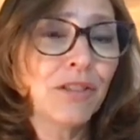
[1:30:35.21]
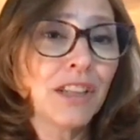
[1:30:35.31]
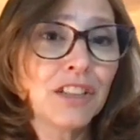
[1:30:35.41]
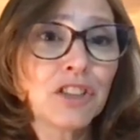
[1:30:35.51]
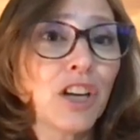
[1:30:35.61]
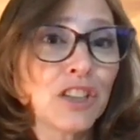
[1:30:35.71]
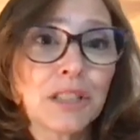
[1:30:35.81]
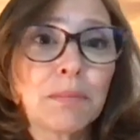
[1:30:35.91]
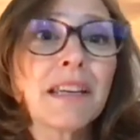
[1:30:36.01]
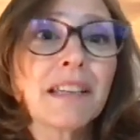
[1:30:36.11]
things not
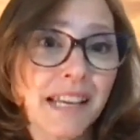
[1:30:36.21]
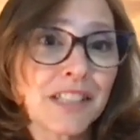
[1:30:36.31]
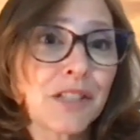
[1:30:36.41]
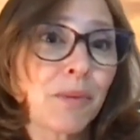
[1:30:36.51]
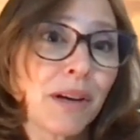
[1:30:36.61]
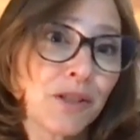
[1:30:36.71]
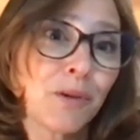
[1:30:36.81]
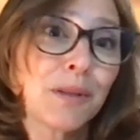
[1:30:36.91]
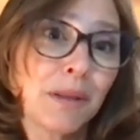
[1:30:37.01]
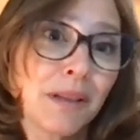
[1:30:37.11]
just because that's the way it's
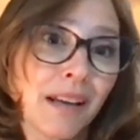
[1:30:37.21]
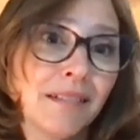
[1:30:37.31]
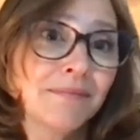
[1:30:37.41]
always been done.